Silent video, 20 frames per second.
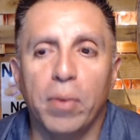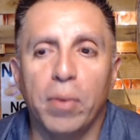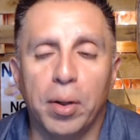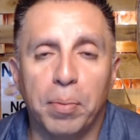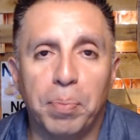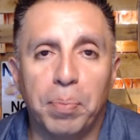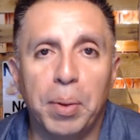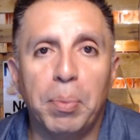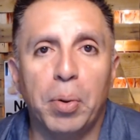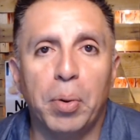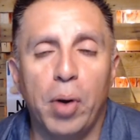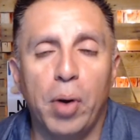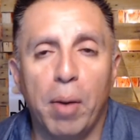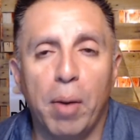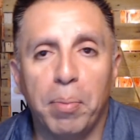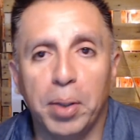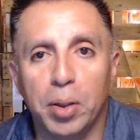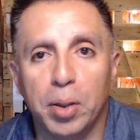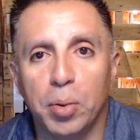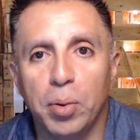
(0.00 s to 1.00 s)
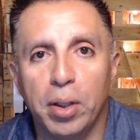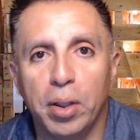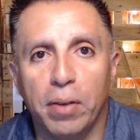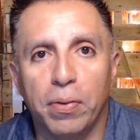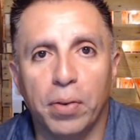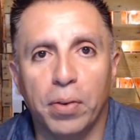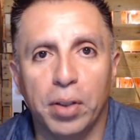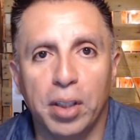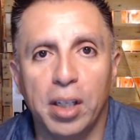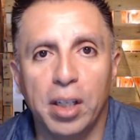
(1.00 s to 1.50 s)
where people who have been doing it
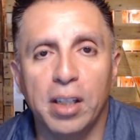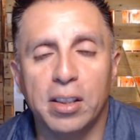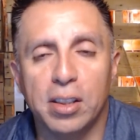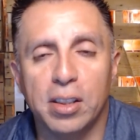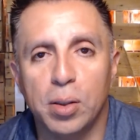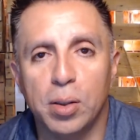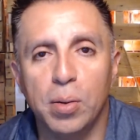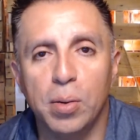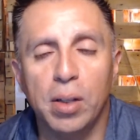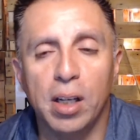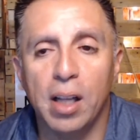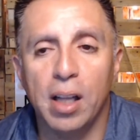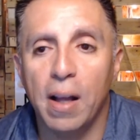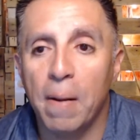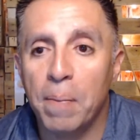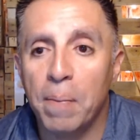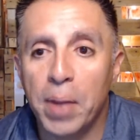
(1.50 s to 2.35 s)
for years is doing it.